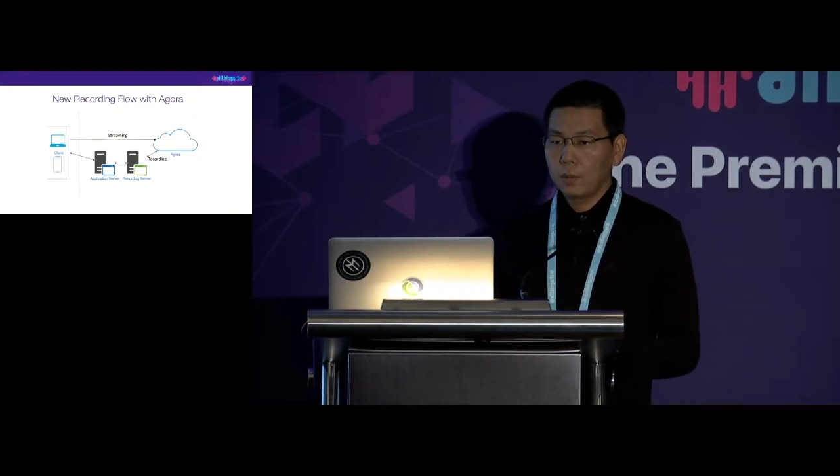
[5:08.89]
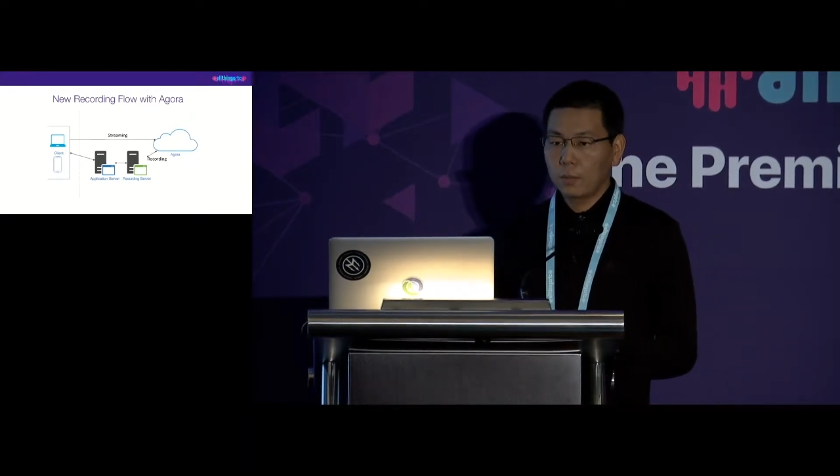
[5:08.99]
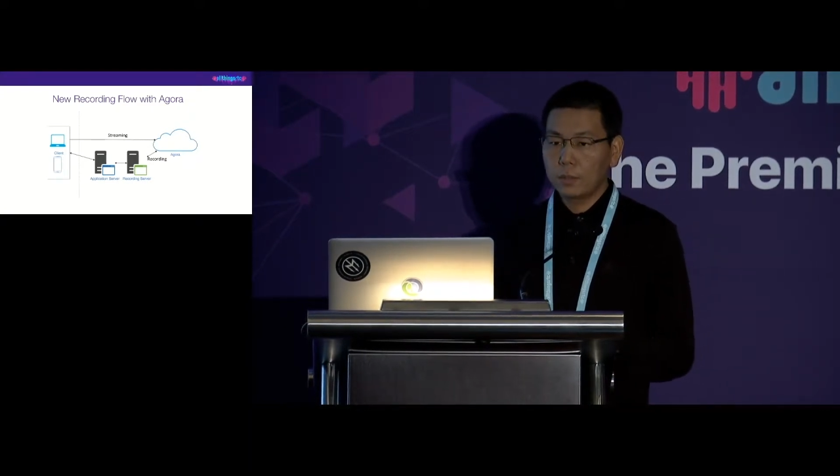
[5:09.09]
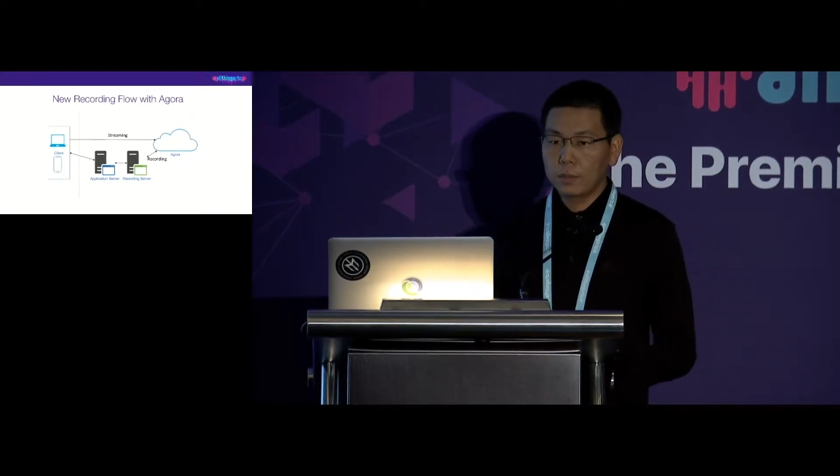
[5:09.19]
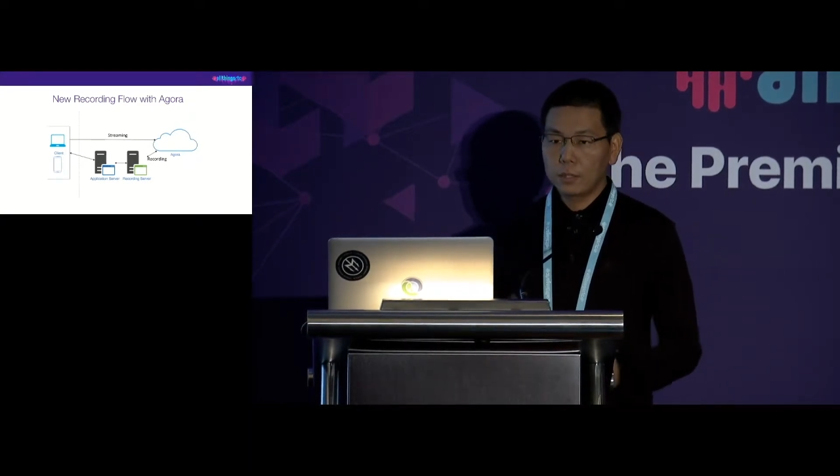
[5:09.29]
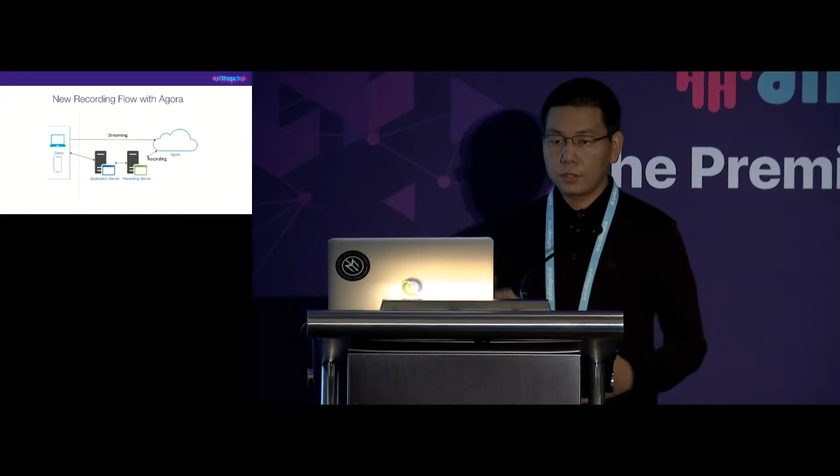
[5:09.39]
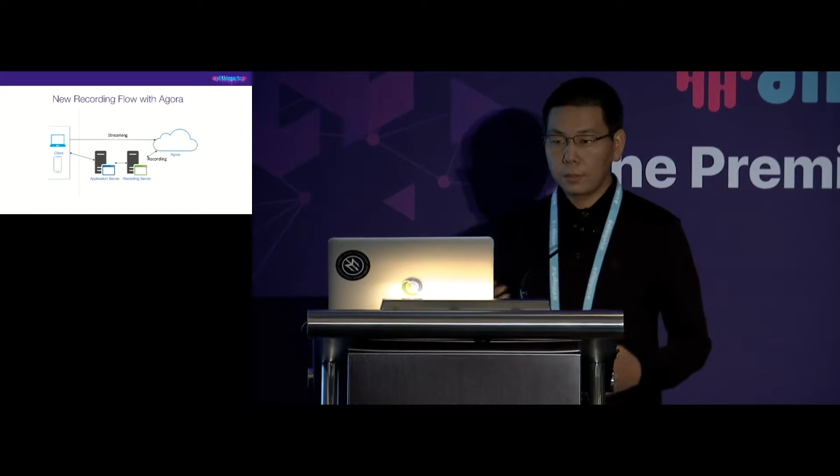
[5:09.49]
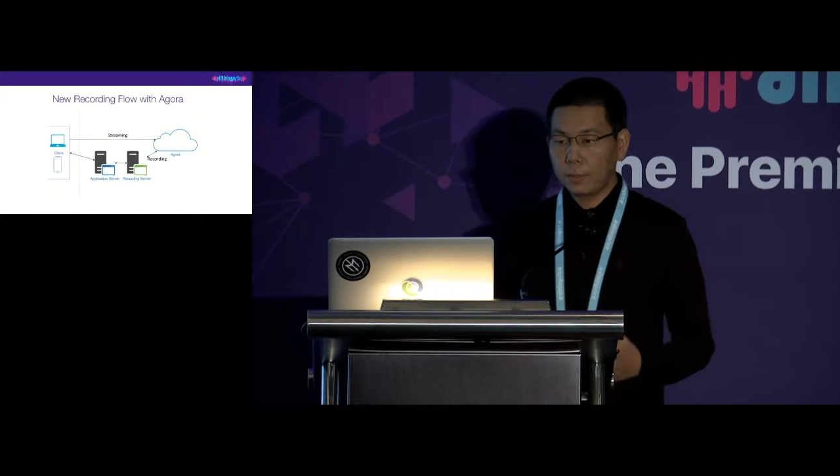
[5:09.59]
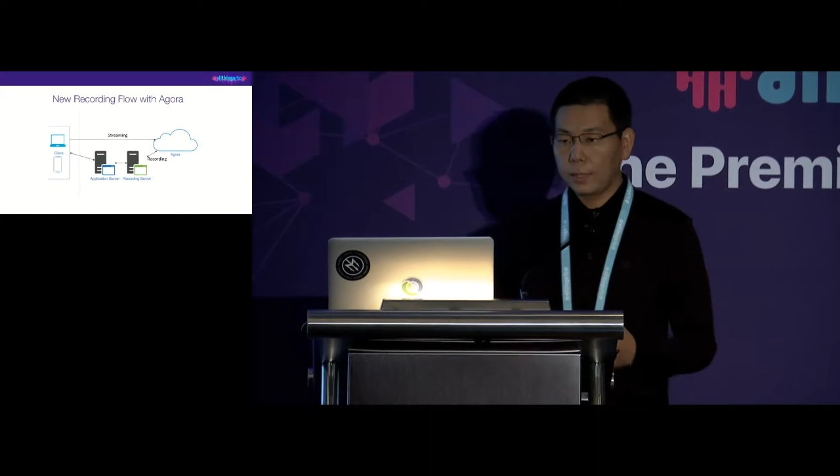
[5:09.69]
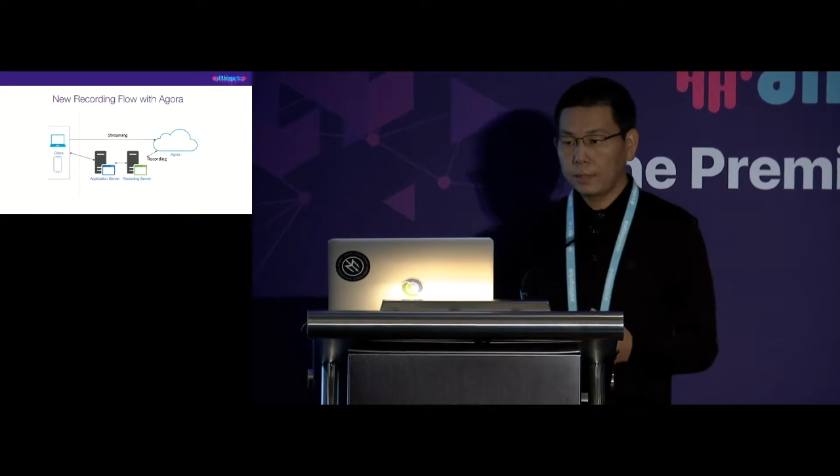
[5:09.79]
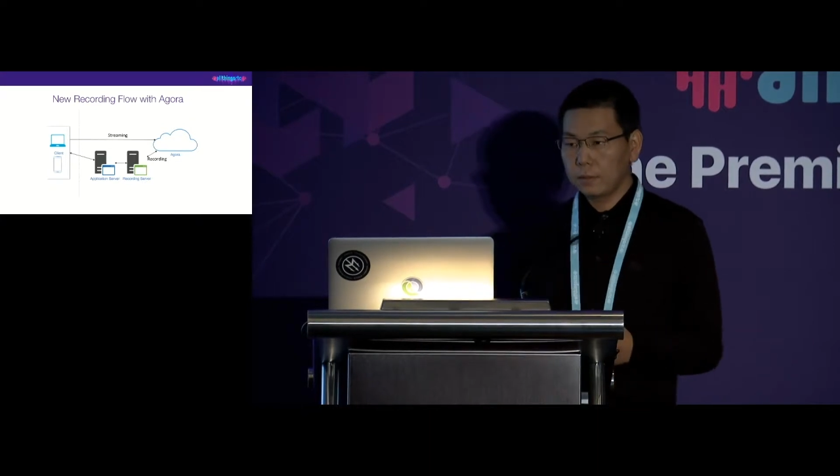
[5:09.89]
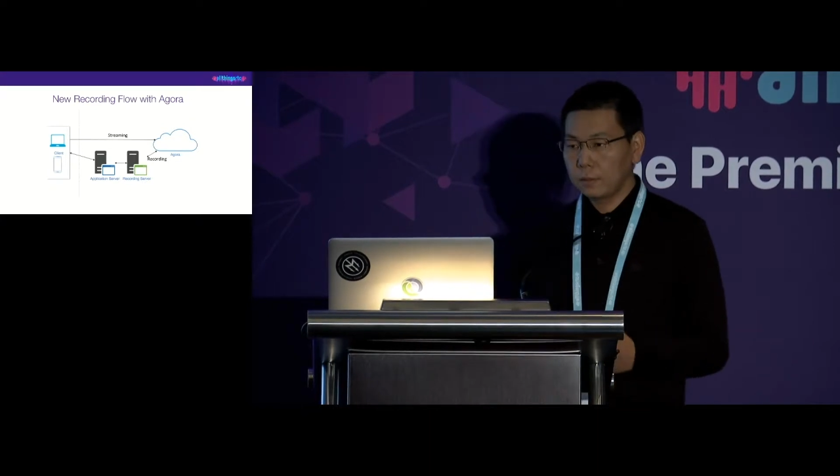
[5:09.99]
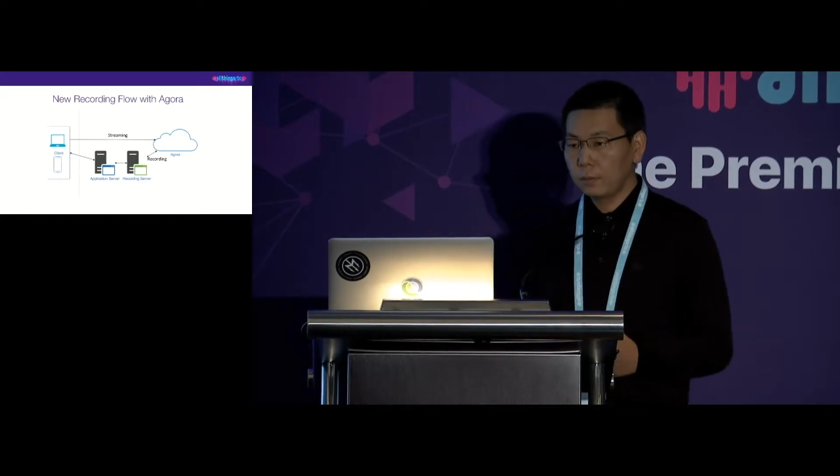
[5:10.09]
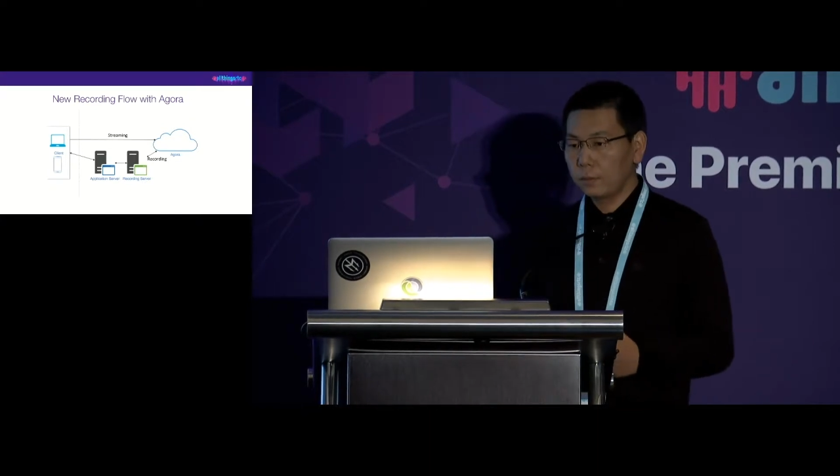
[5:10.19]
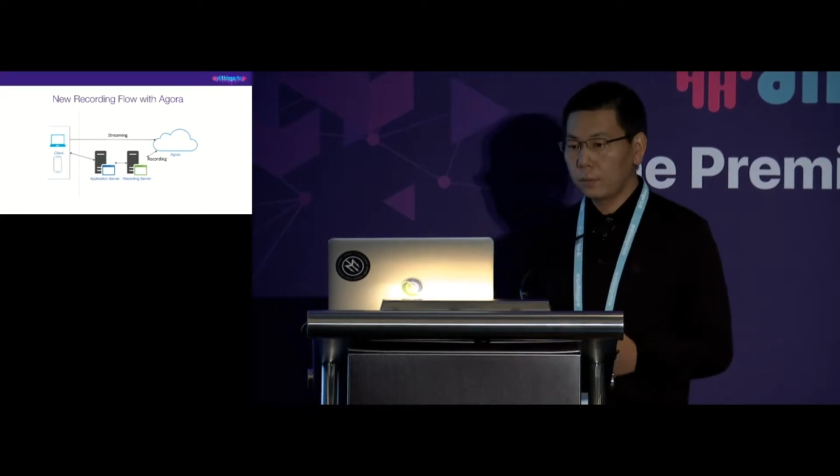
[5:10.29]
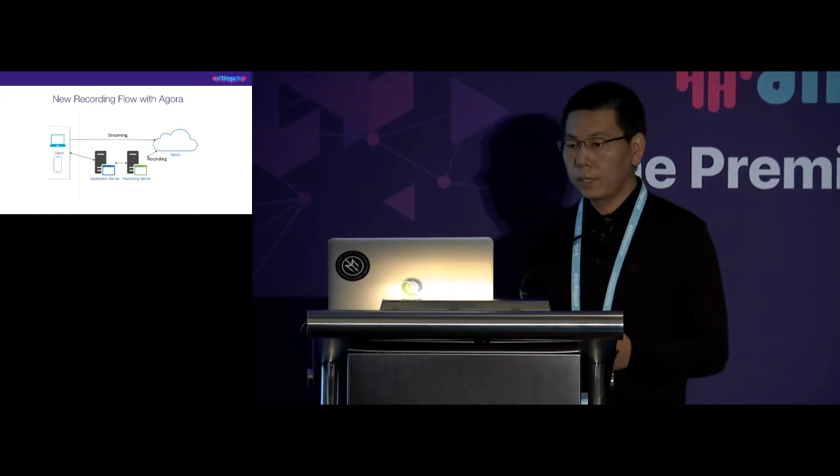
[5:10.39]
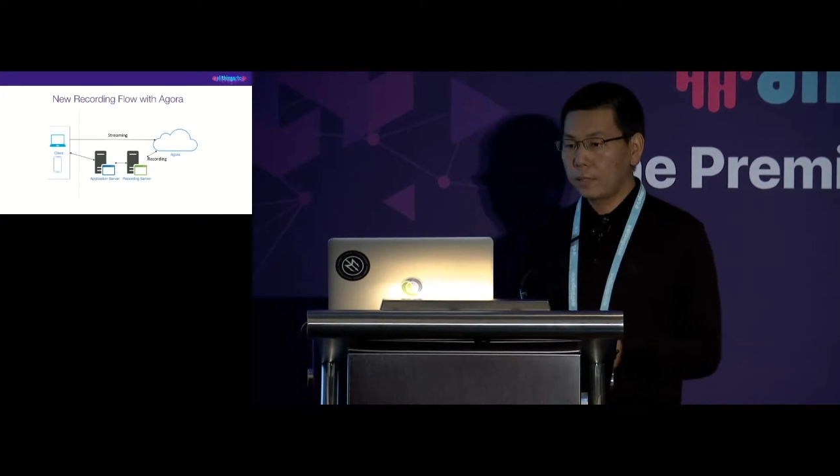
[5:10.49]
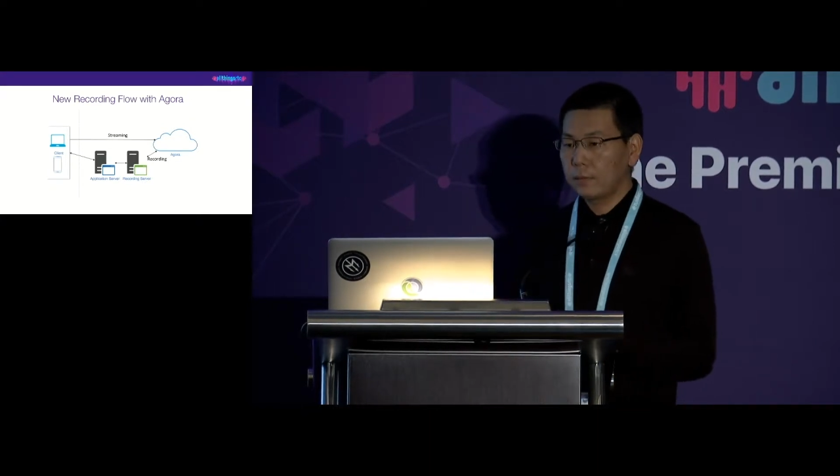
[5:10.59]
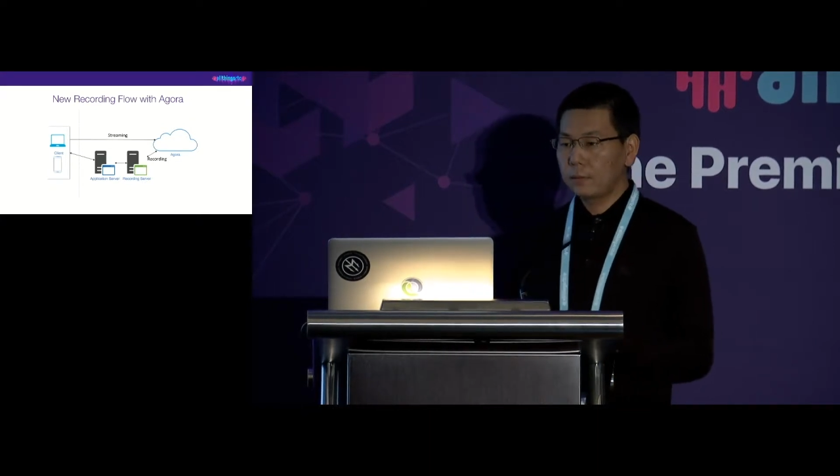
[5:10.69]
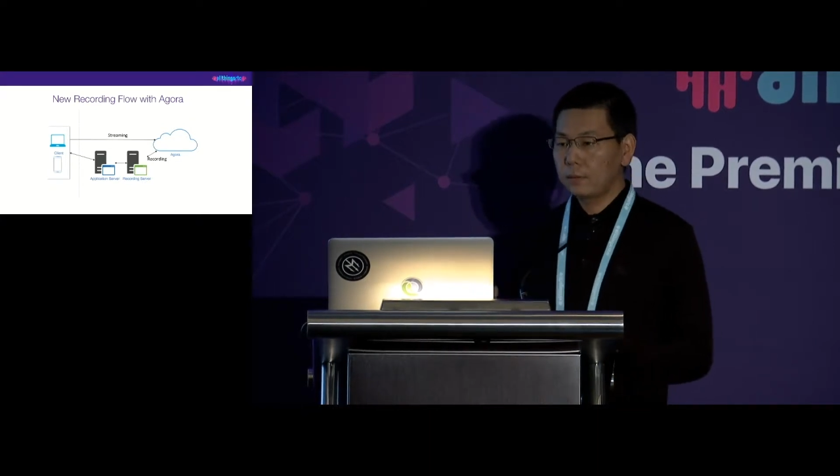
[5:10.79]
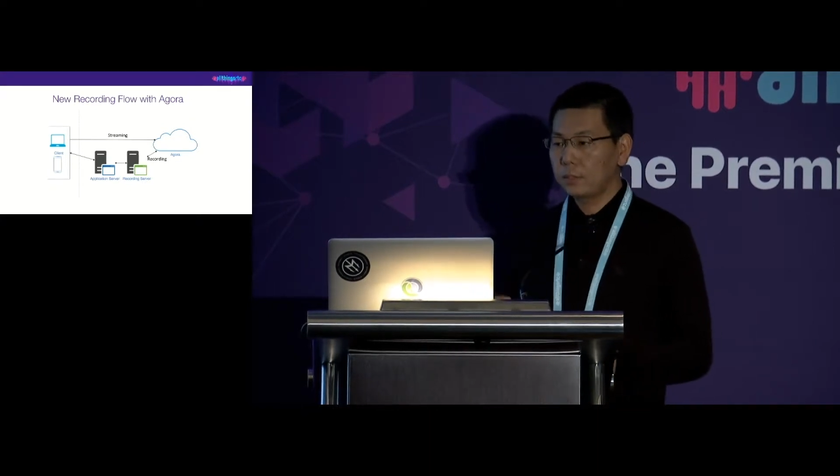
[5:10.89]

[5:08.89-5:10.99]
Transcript: We don't need to play, we can